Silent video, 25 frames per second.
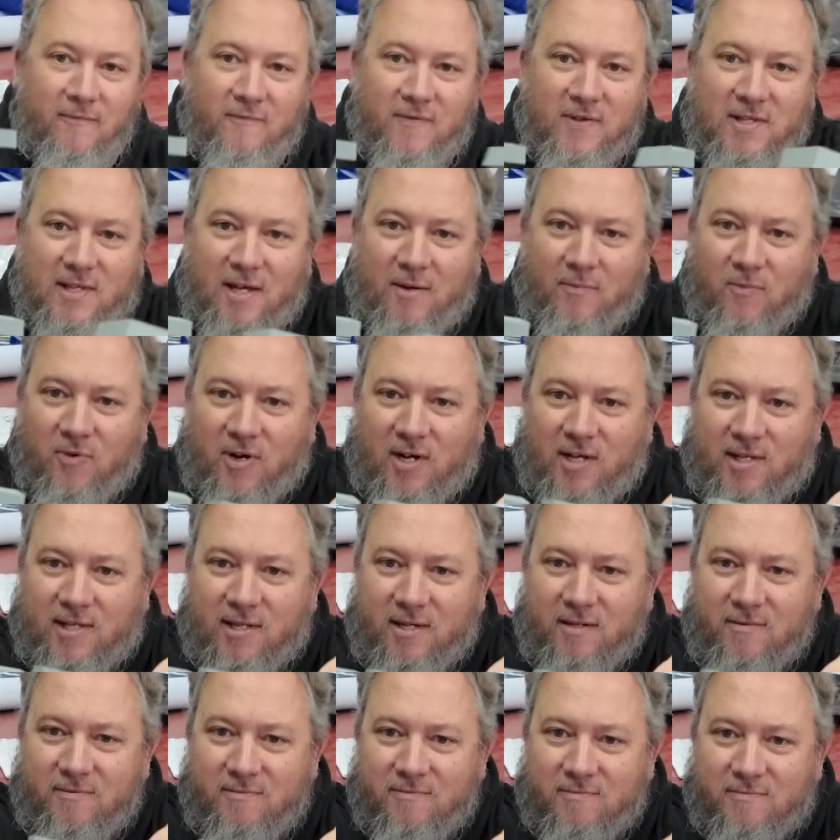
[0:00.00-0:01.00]
For some
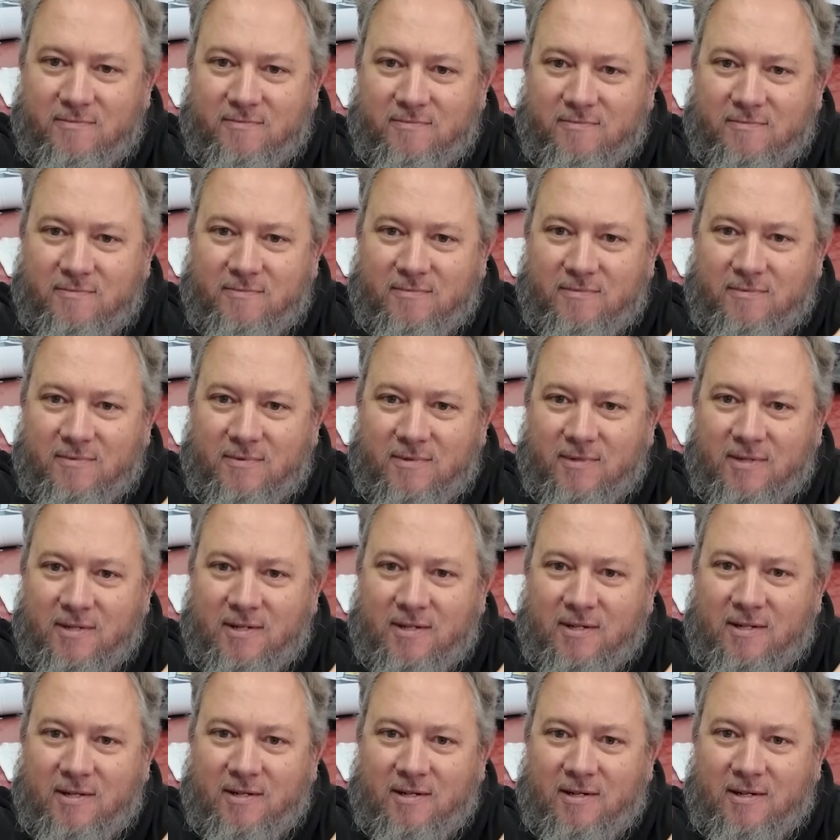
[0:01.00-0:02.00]
reason,
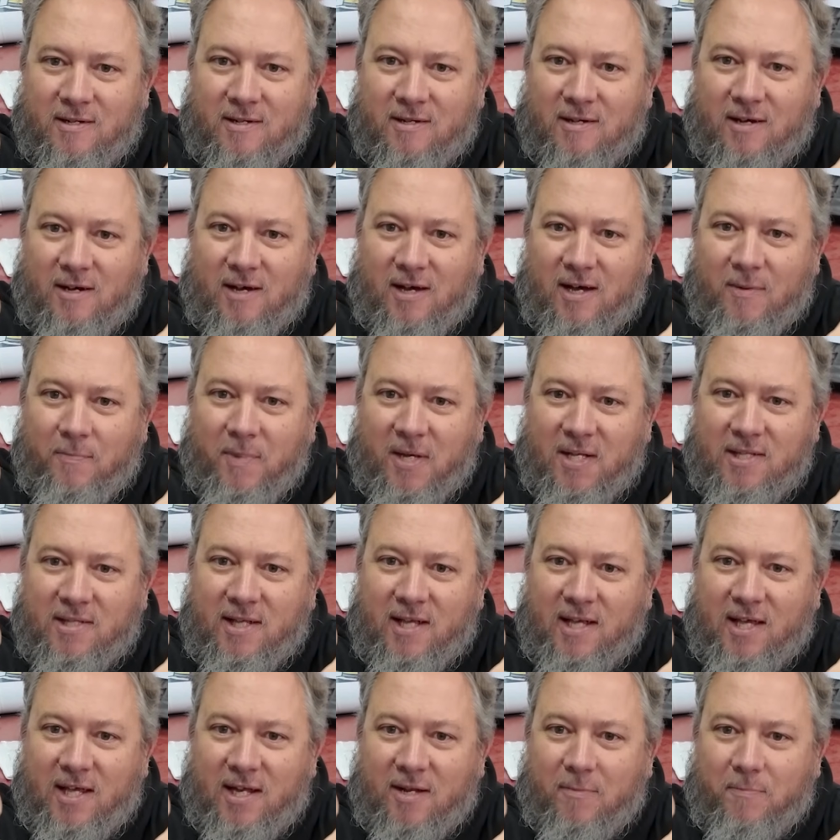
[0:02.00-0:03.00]
I must
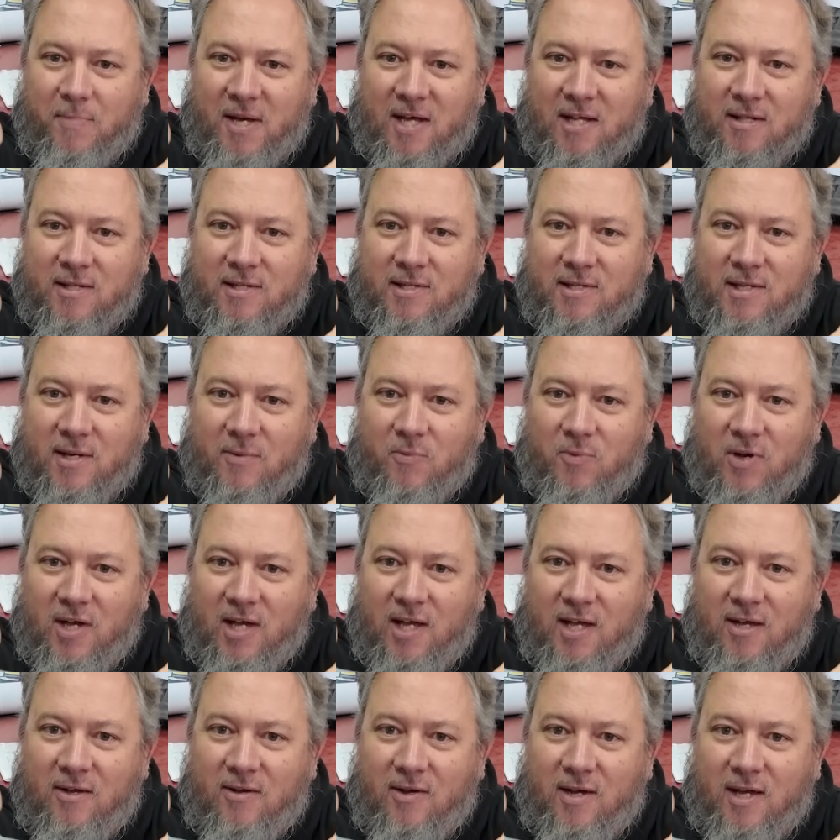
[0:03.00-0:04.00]
have hit a button
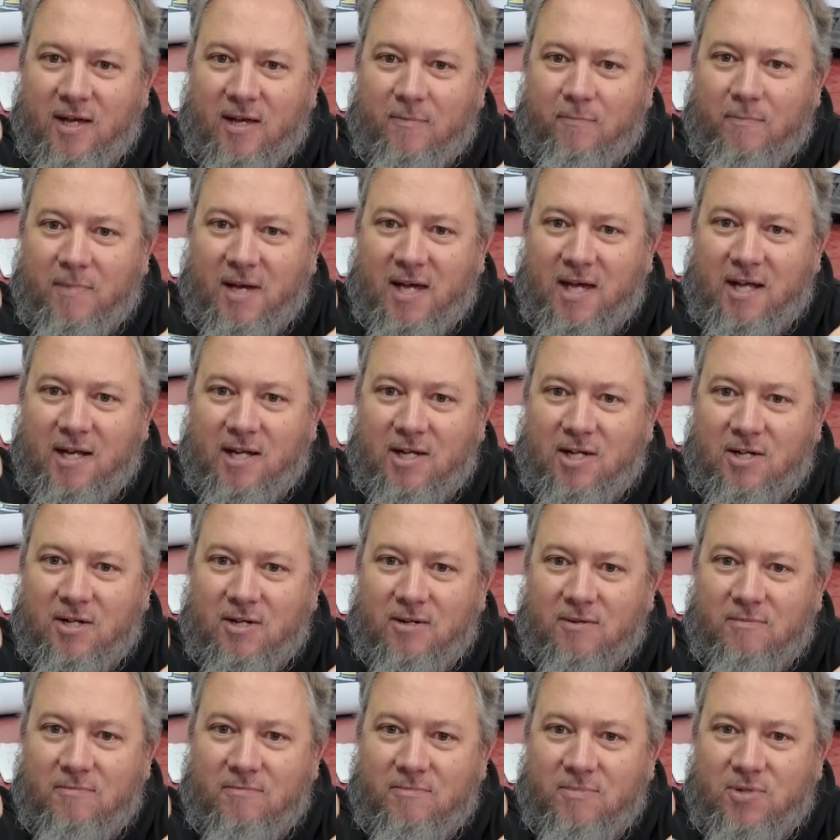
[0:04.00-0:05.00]
somewhere and made it
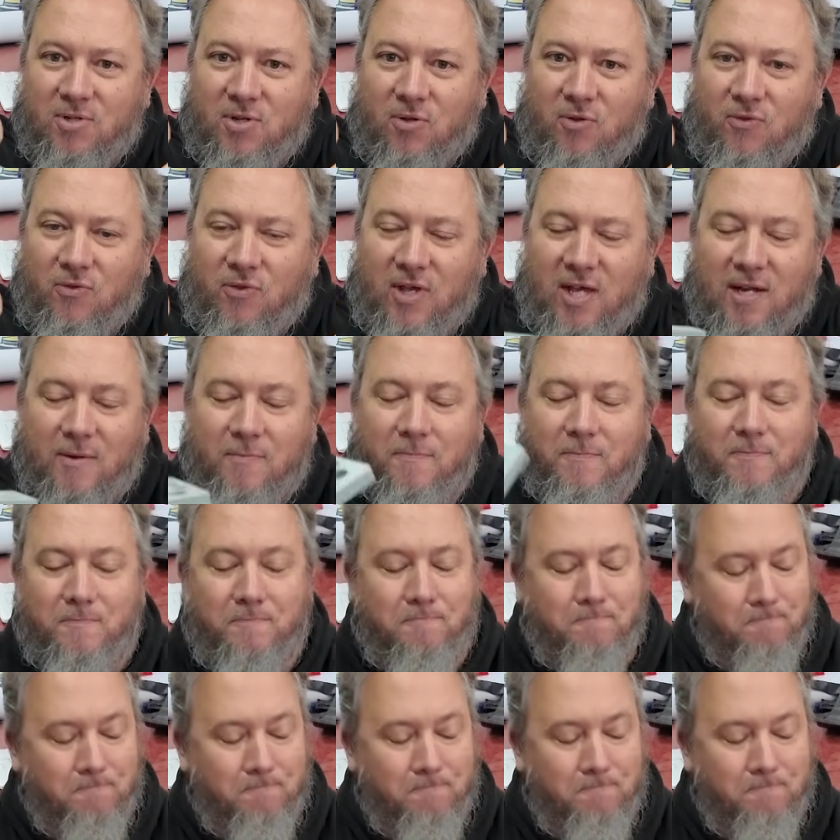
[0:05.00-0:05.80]
too thin.